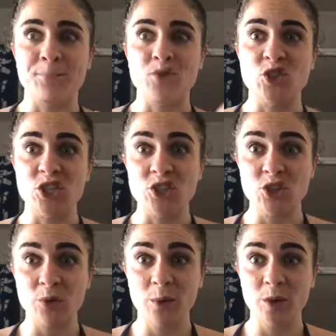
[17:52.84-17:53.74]

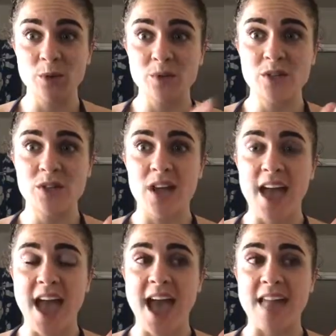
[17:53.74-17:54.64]
ginger root
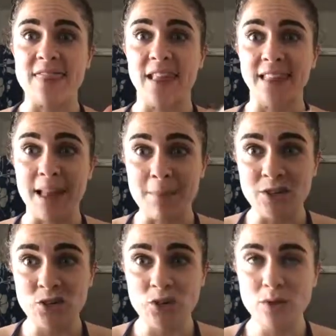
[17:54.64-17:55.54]
and the
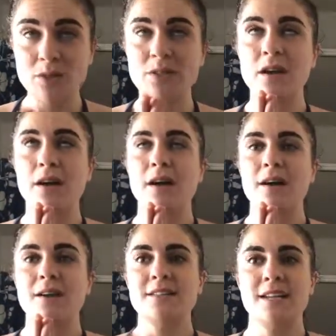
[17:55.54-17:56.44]
lemon juice,
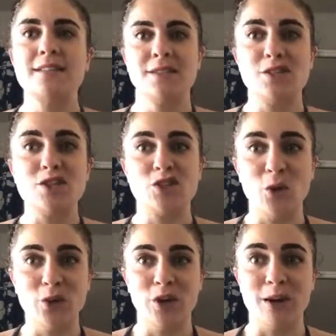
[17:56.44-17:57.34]
tasted
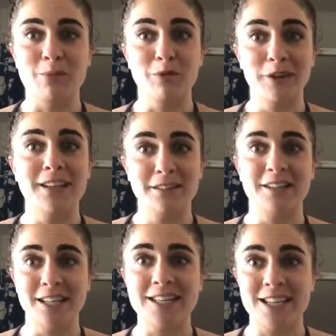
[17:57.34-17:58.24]
so good. I'm really,
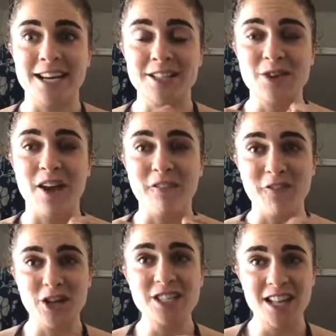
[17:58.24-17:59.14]
really excited. So at
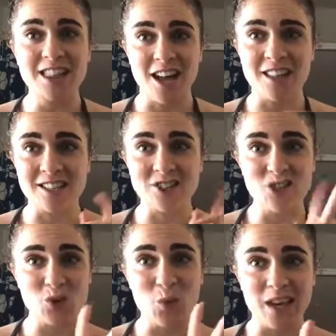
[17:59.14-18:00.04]
first I thought the
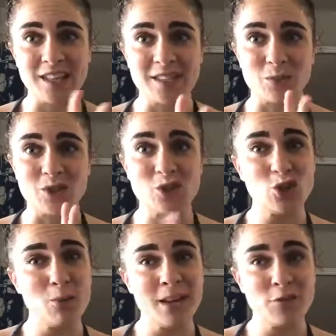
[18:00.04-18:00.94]
2 weeks was
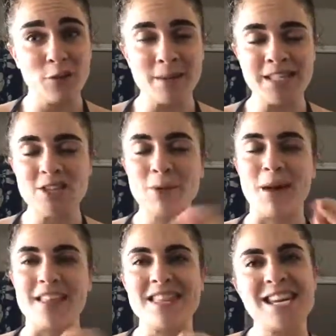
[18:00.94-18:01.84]
too much fermentation,
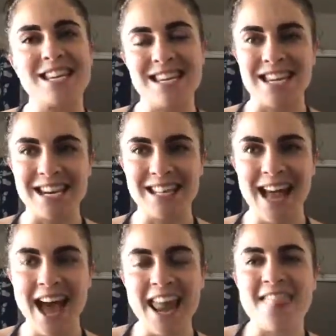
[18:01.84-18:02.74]
but I think it needed
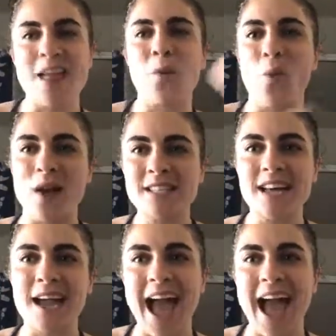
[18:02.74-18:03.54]
that. And then once I